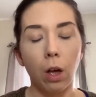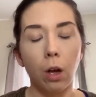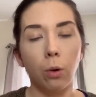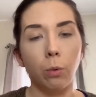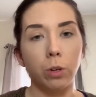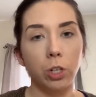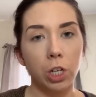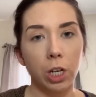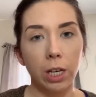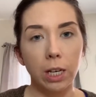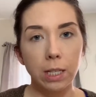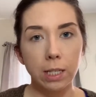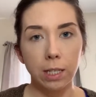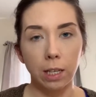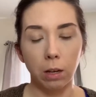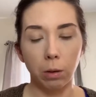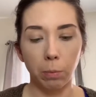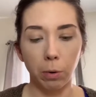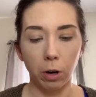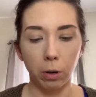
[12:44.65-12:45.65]
which I can
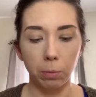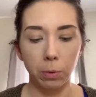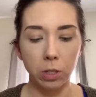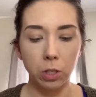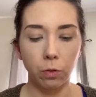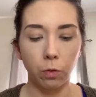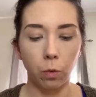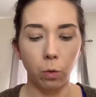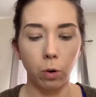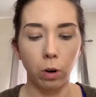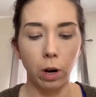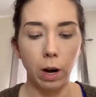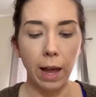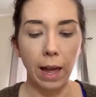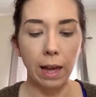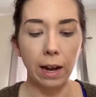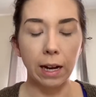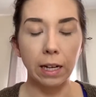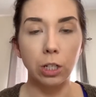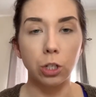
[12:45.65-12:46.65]
see a purpose for,
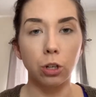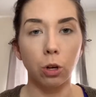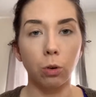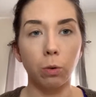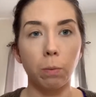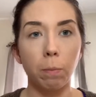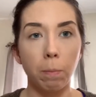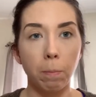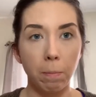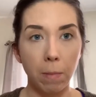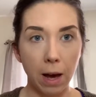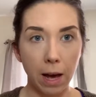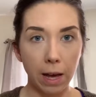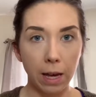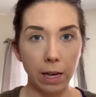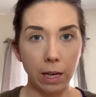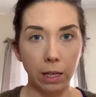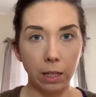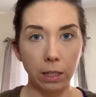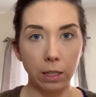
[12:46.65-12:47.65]
and I don't
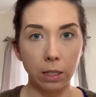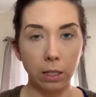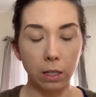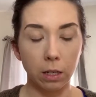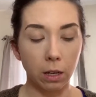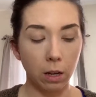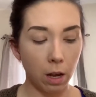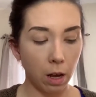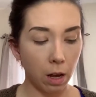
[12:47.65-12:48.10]
mind